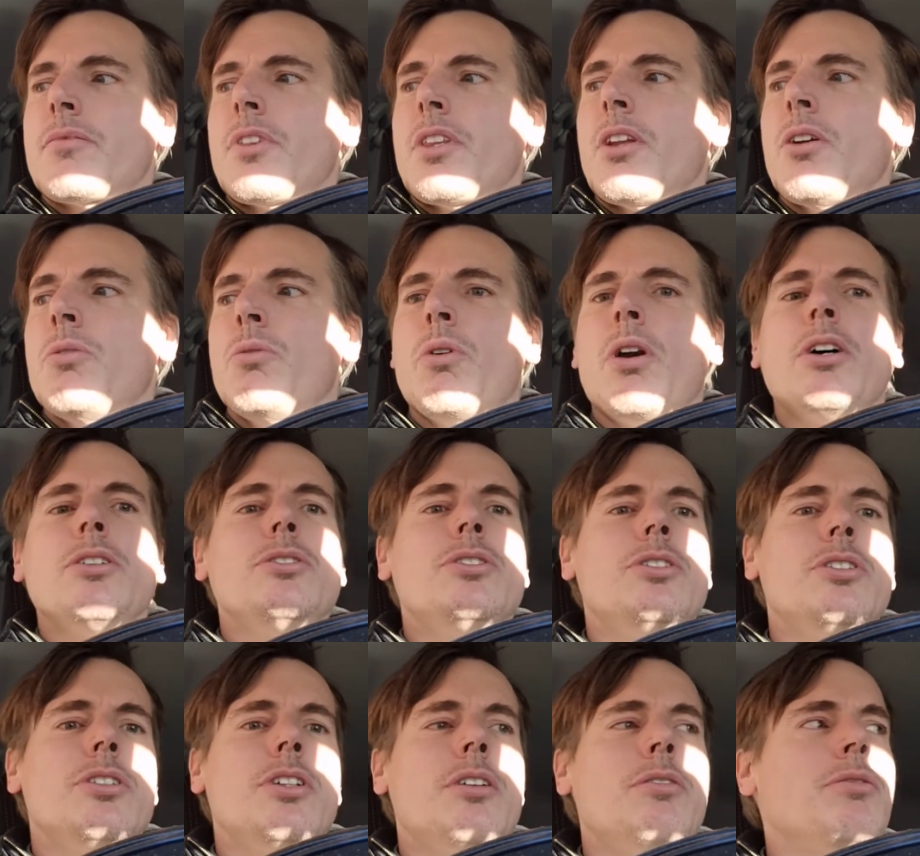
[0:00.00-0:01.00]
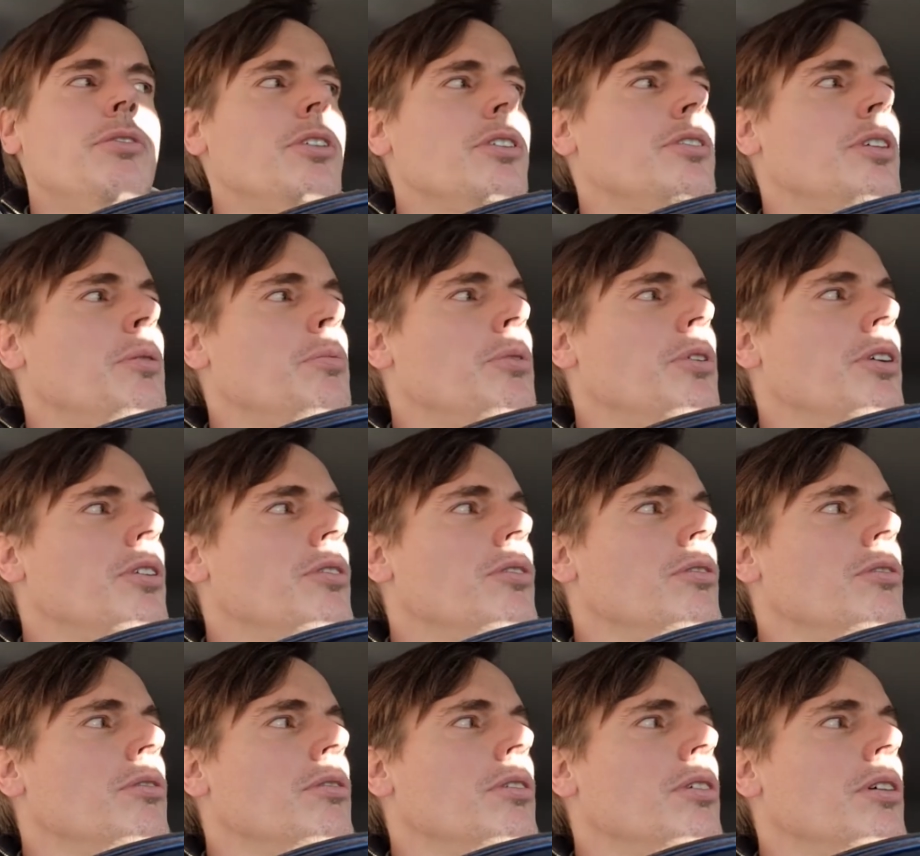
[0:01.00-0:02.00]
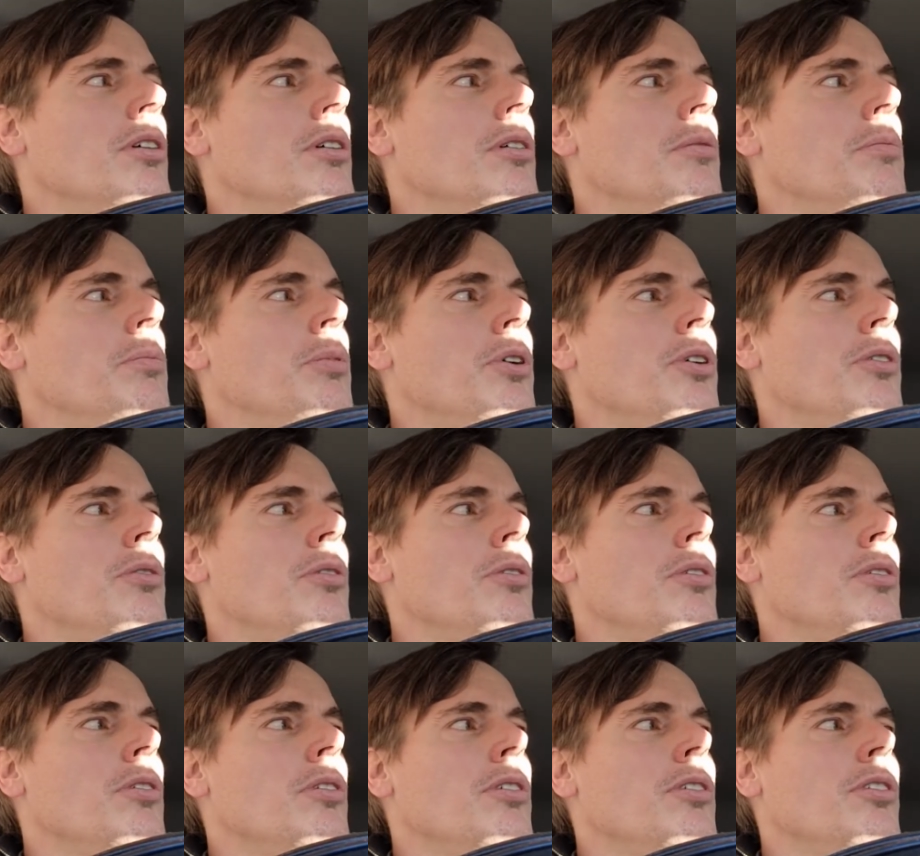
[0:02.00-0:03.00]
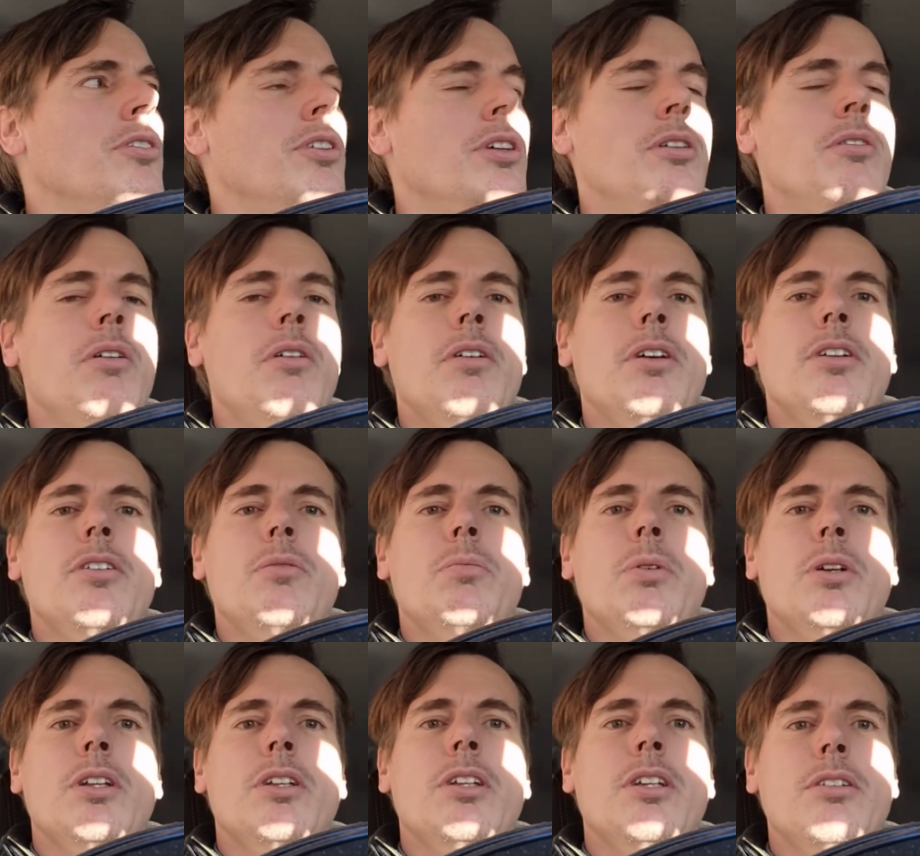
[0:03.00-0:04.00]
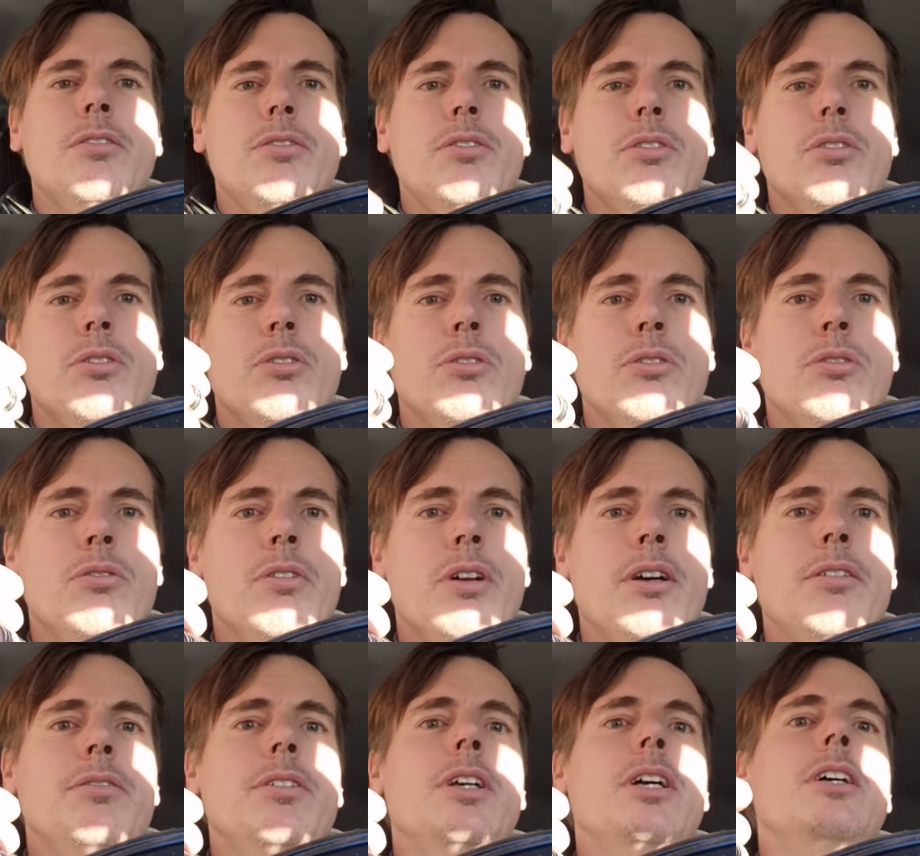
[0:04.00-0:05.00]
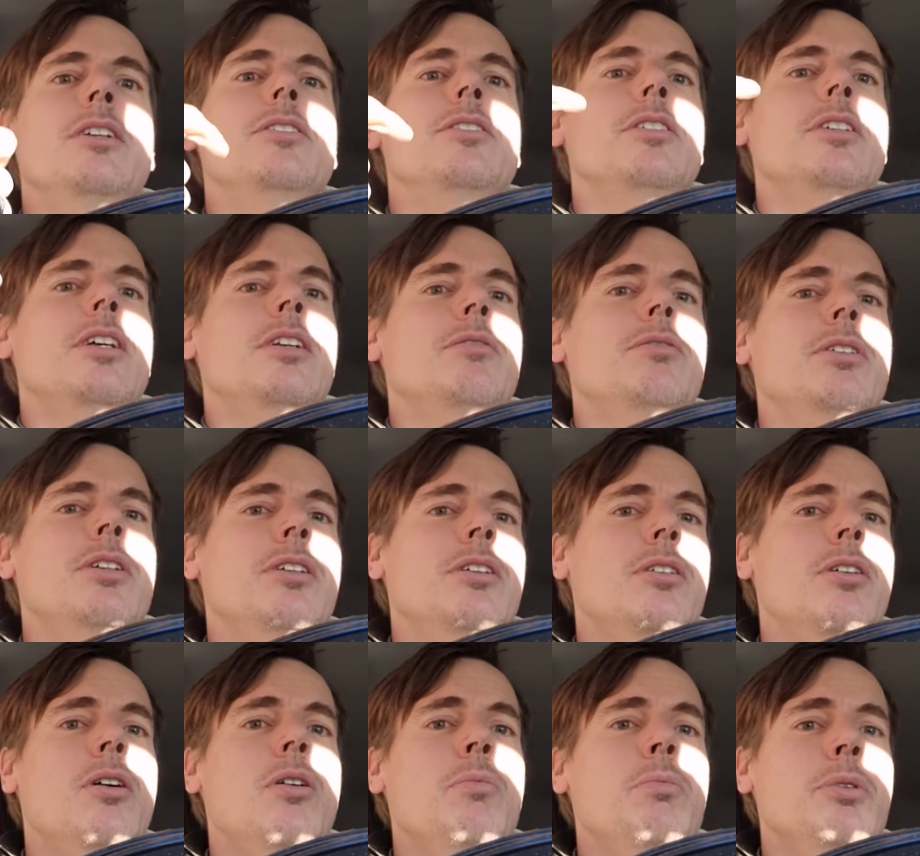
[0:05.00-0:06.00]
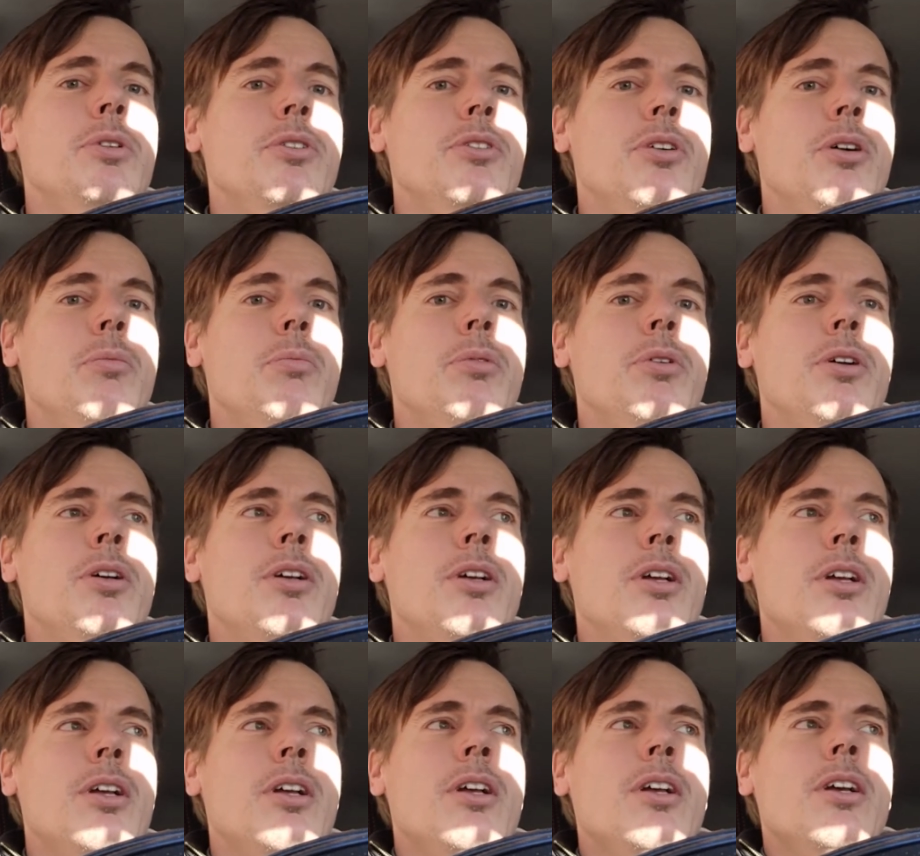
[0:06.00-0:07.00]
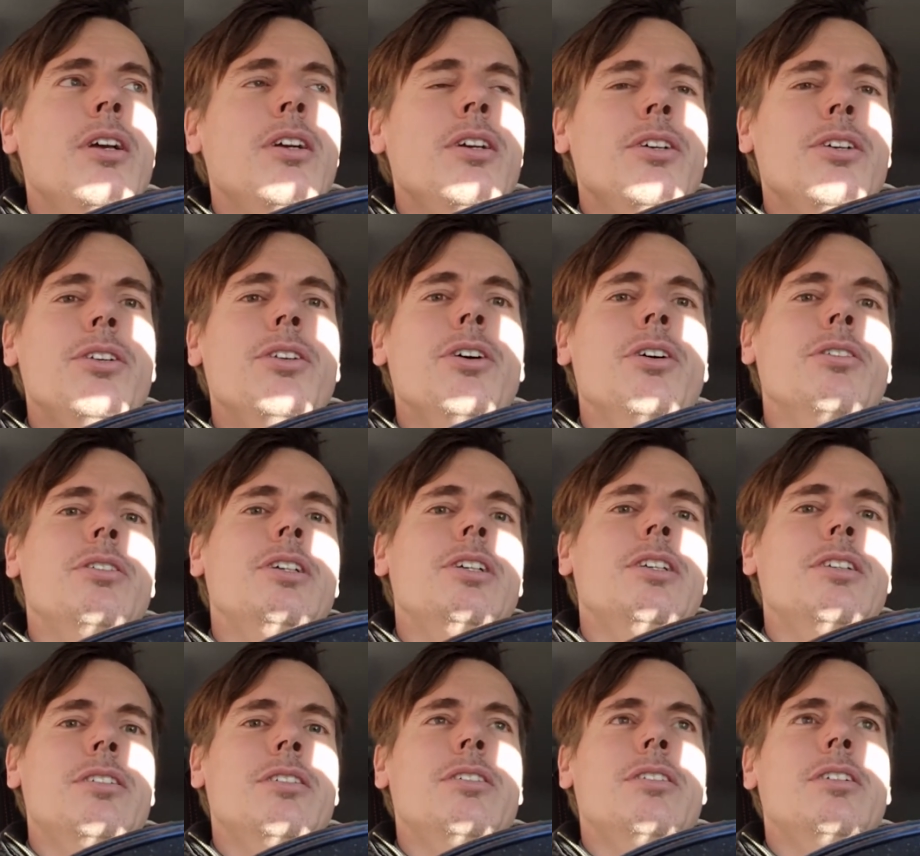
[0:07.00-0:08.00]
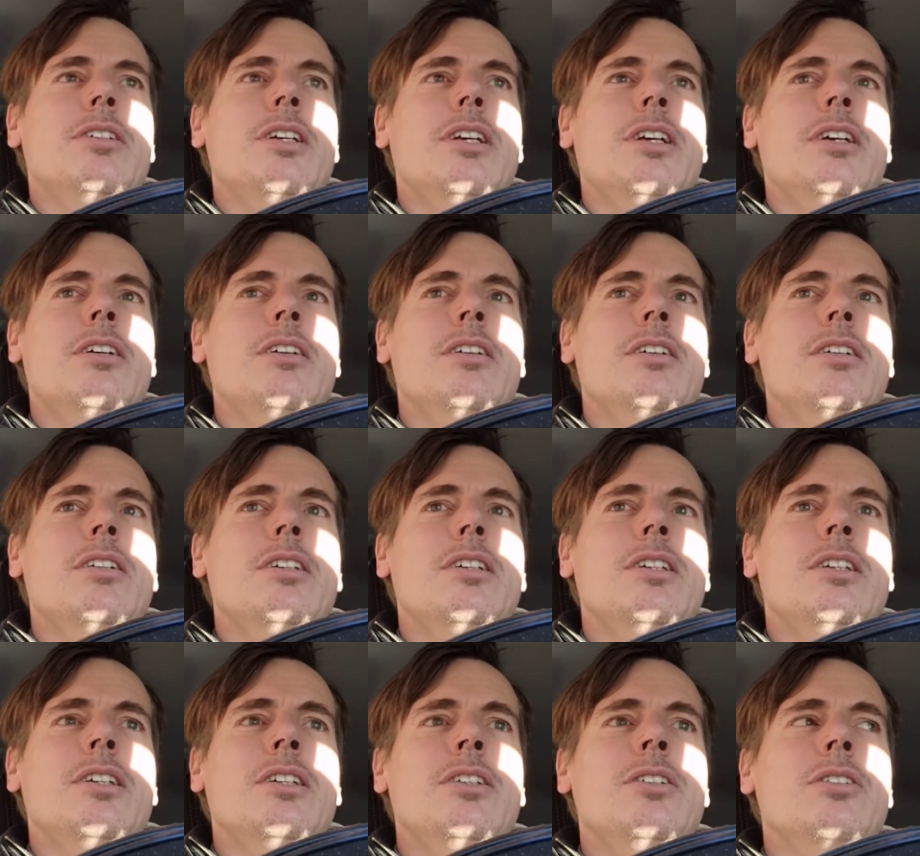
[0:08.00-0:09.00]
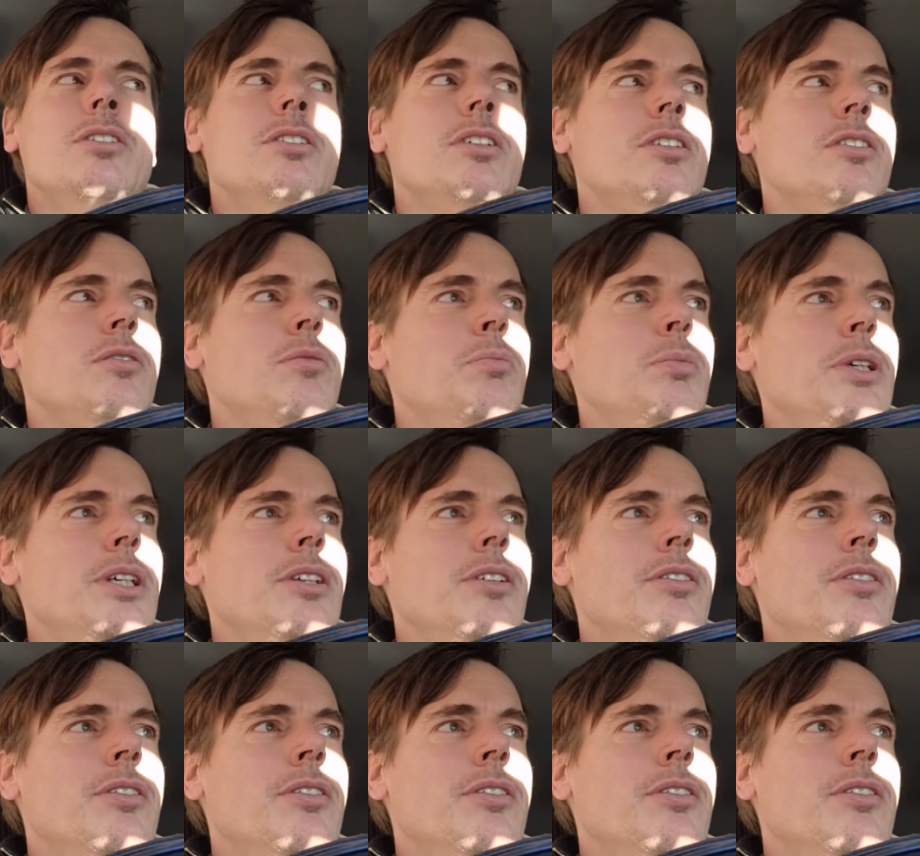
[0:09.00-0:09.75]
raucous as, for example, the 2.0 is, but it gives you a good revvy engine, and with an open top, you don't need idiotic speed.